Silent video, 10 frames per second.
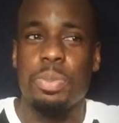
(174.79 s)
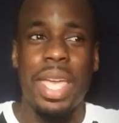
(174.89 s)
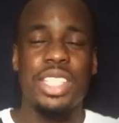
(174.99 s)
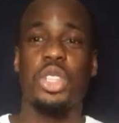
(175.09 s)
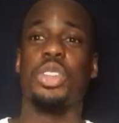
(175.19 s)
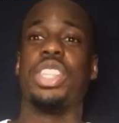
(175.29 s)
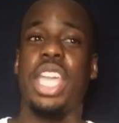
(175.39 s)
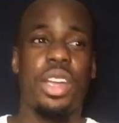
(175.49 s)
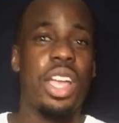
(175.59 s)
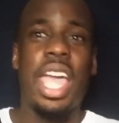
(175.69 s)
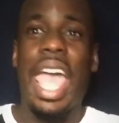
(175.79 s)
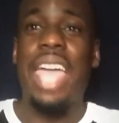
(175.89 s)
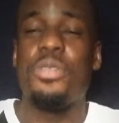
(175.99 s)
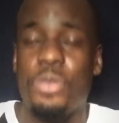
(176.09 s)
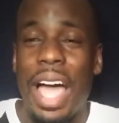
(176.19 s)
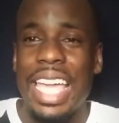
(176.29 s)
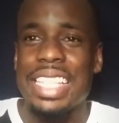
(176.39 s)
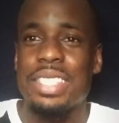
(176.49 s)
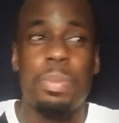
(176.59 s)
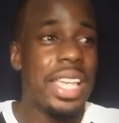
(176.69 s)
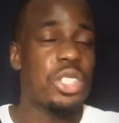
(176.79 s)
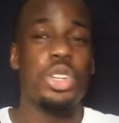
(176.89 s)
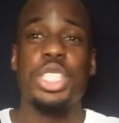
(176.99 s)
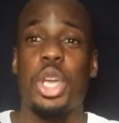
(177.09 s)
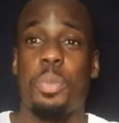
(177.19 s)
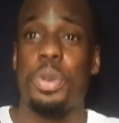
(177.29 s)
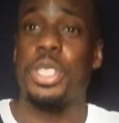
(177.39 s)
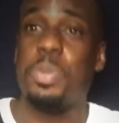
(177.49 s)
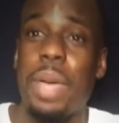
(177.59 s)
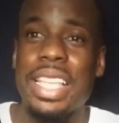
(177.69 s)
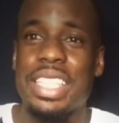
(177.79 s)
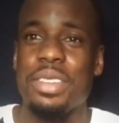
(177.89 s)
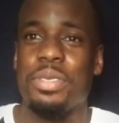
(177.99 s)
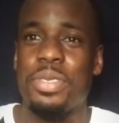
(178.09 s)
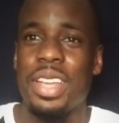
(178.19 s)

based on their advice, based on their perspective,